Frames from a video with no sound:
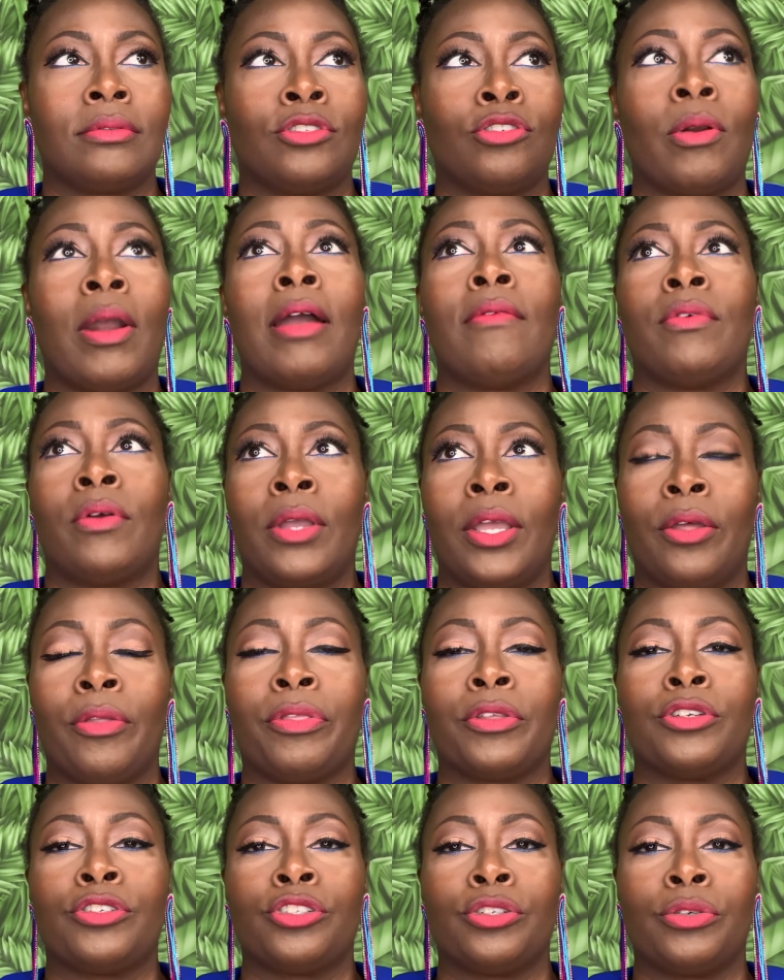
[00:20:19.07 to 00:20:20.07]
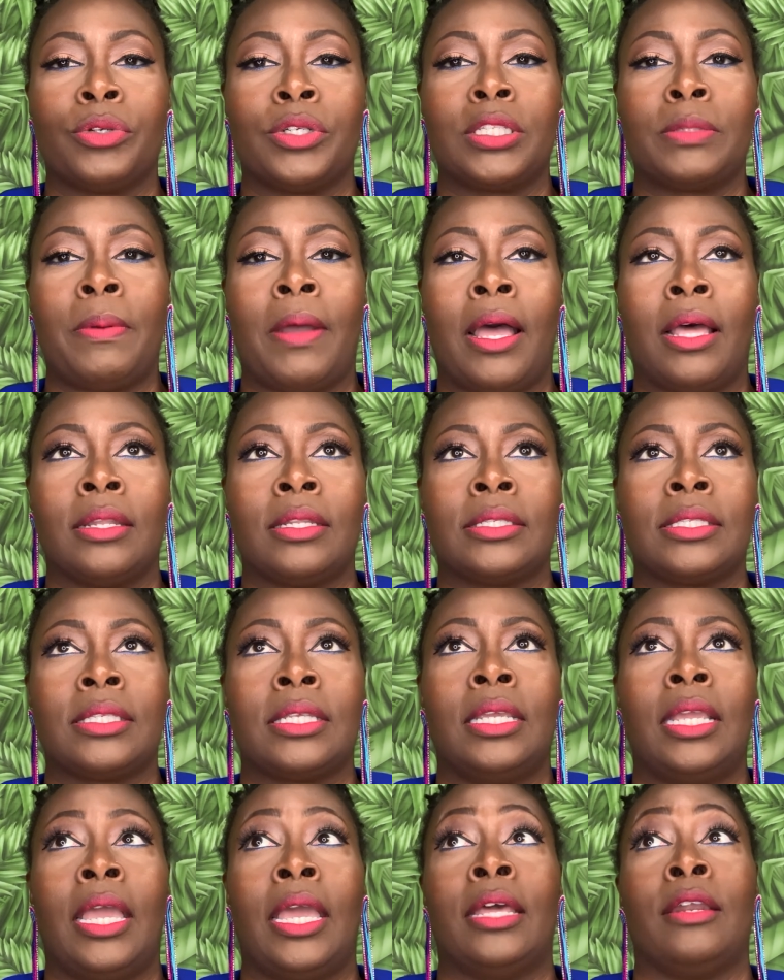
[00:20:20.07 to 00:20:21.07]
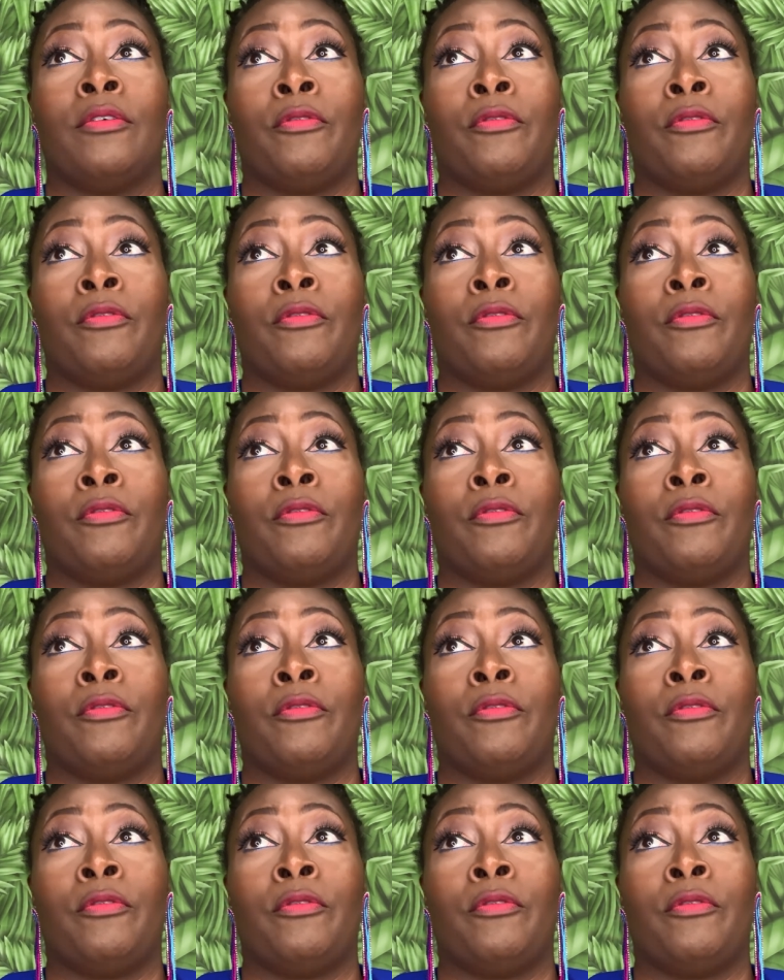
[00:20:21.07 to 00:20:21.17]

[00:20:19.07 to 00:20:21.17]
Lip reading: travel health insurance policy and a